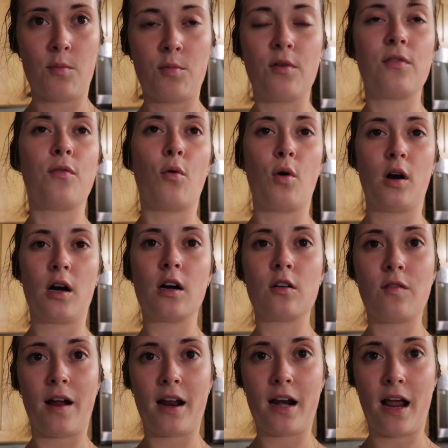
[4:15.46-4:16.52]
before
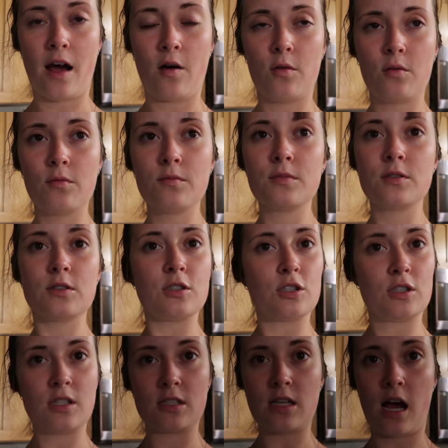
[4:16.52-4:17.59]
right now,
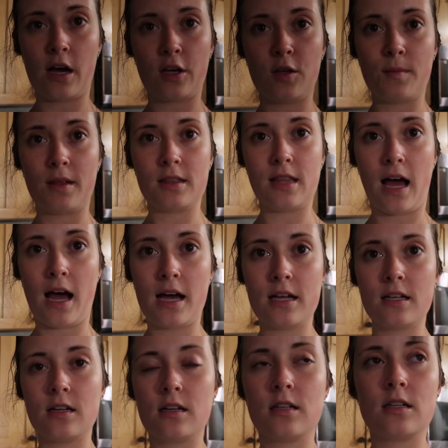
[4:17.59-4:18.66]
just to document
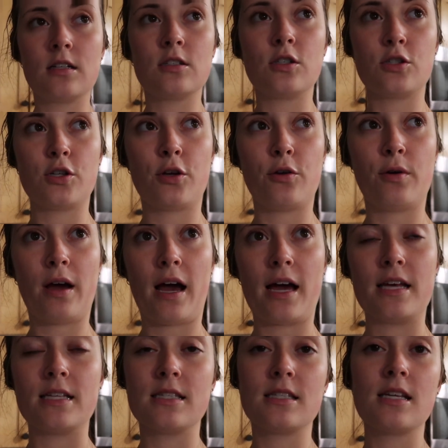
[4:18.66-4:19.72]
that, to show you guys.